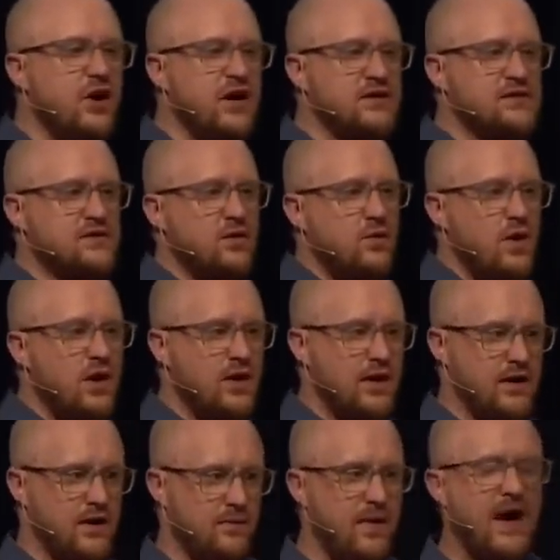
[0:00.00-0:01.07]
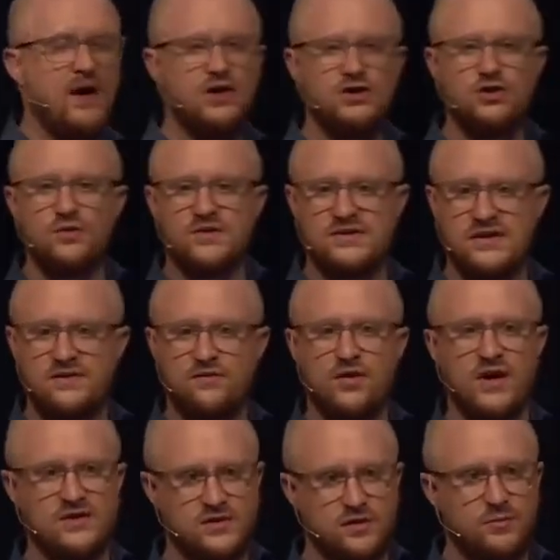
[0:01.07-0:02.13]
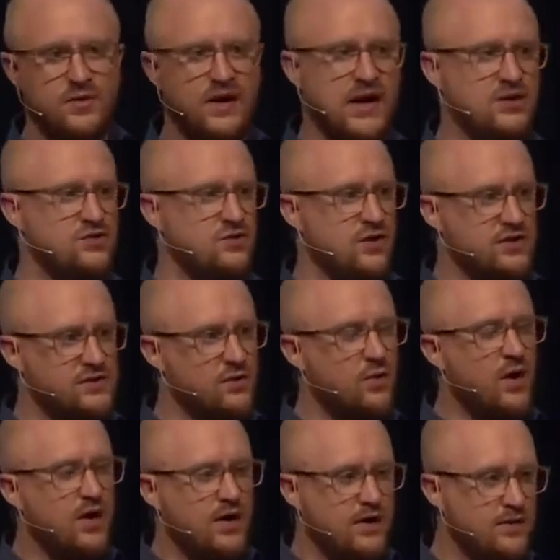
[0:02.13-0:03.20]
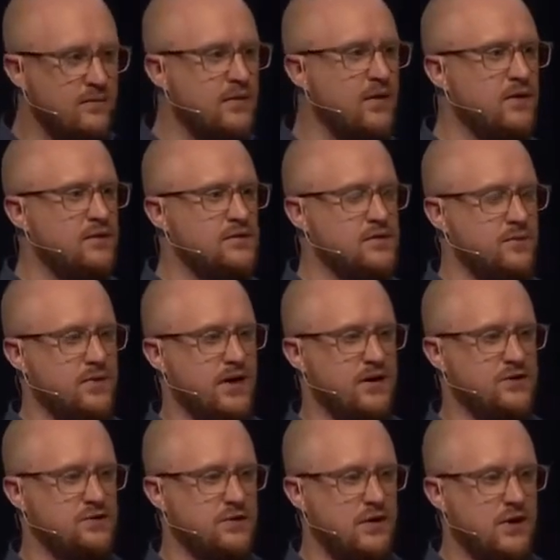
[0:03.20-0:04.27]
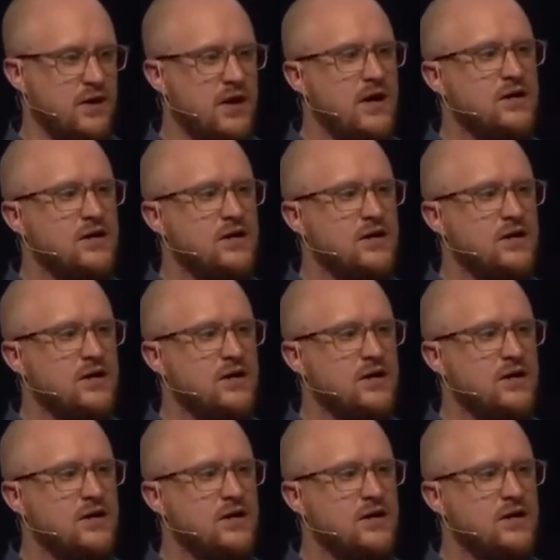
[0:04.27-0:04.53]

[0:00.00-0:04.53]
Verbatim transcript: Christ, so walk in him. How did you receive Christ? Supernaturally, so walk in him supernaturally.